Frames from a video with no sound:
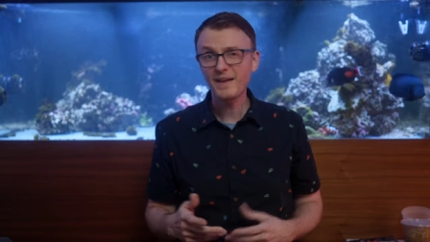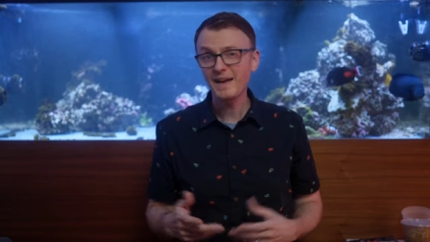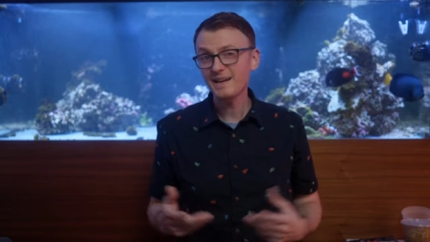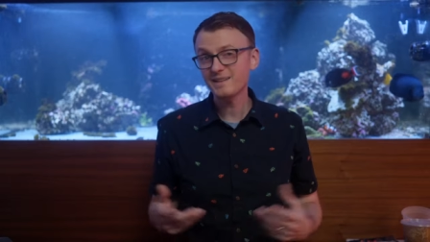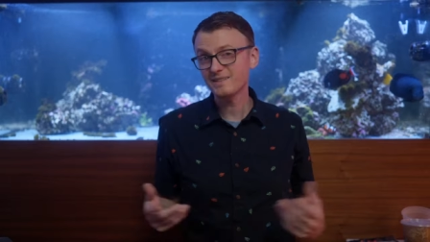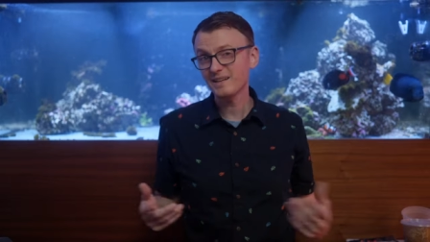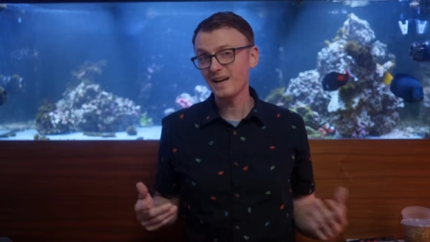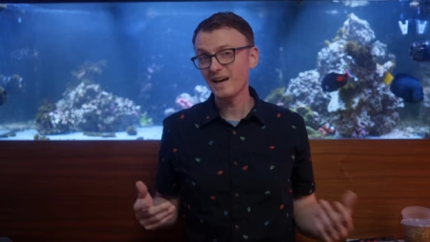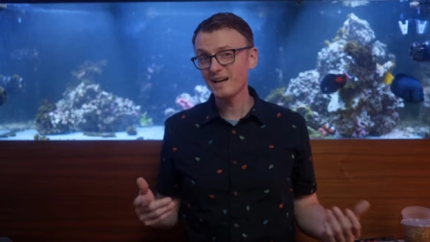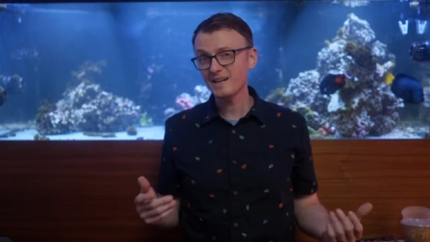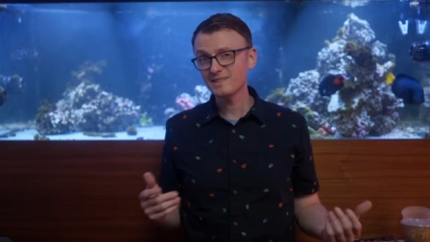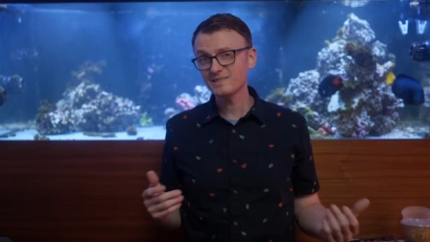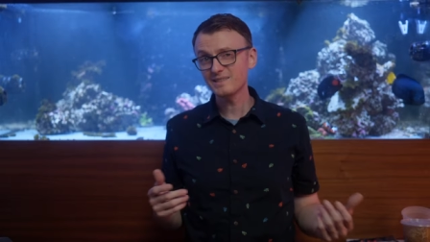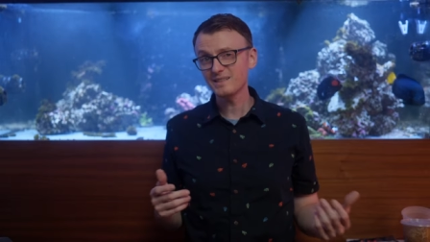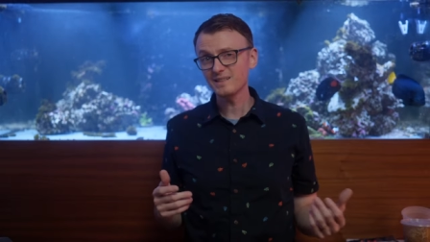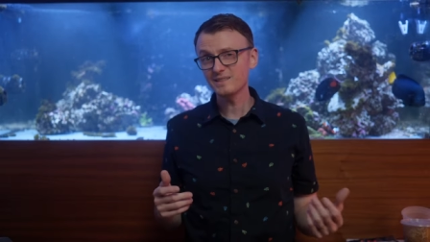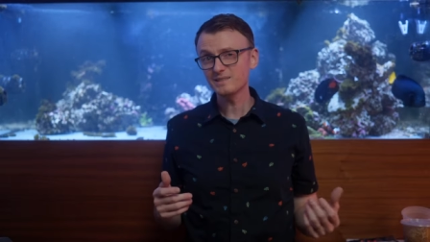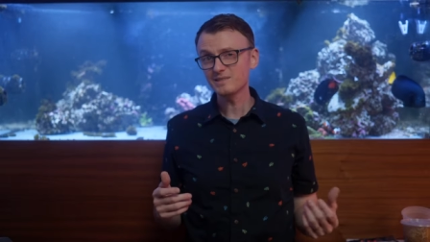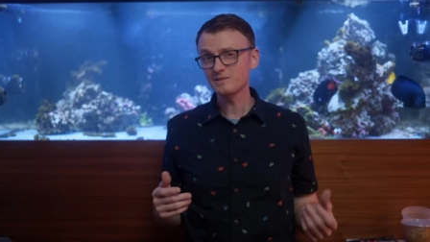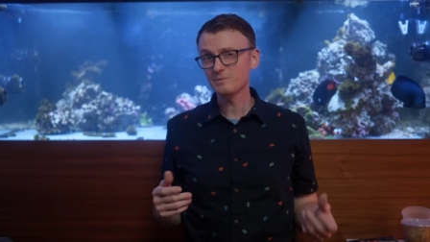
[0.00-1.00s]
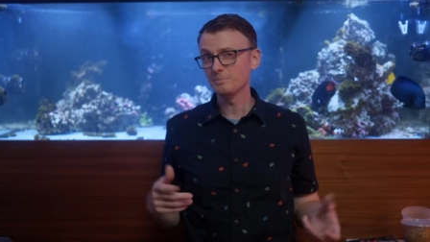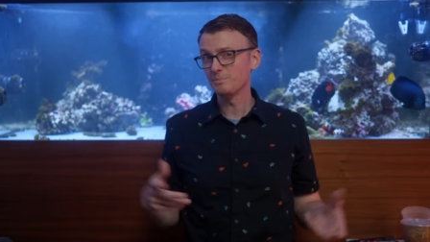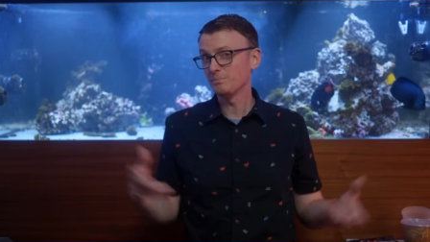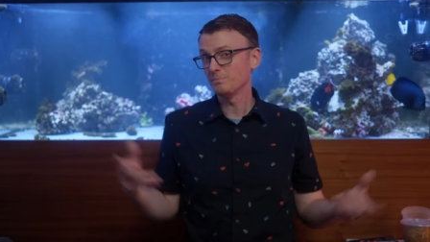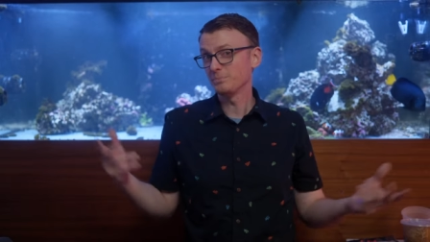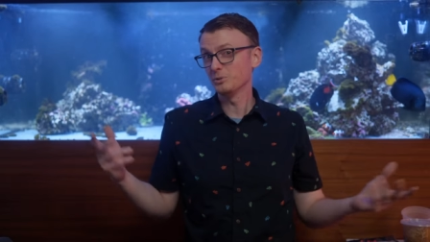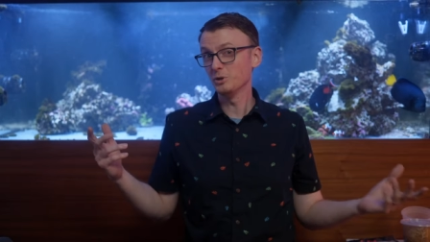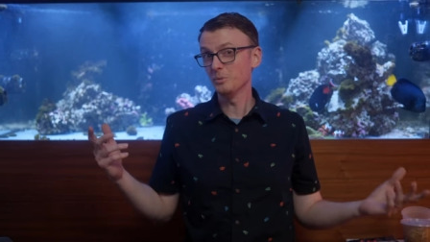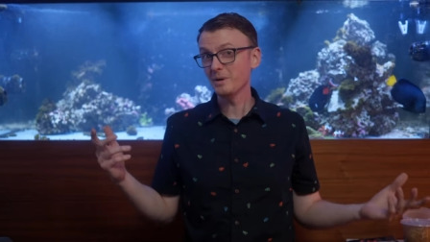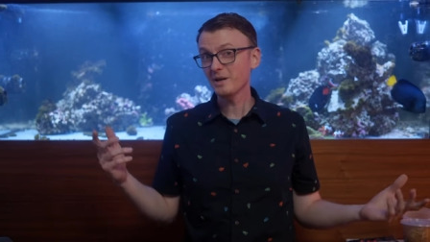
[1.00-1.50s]
antioxidants,
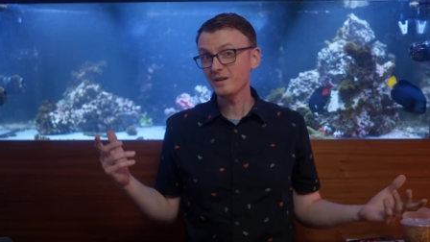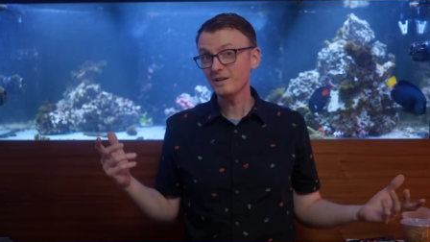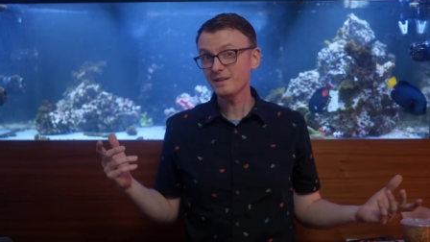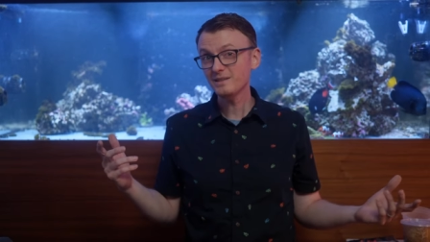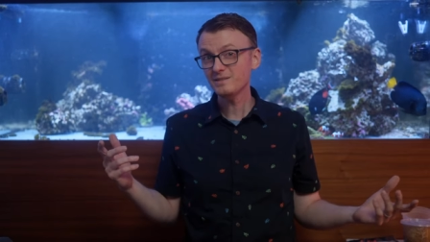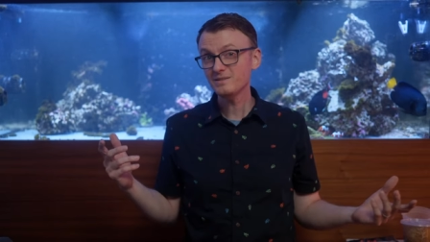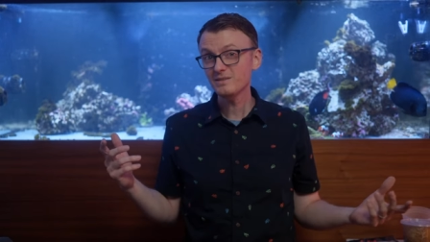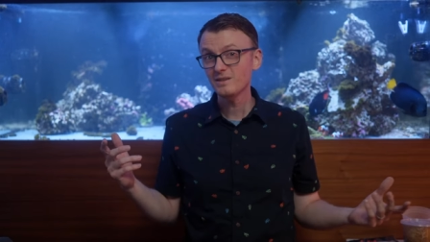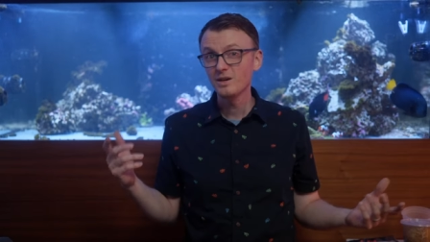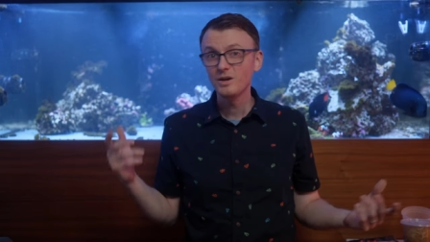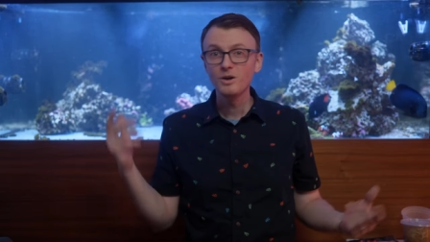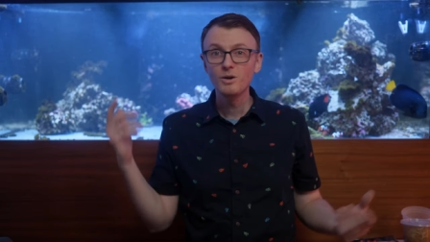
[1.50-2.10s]
blueberries,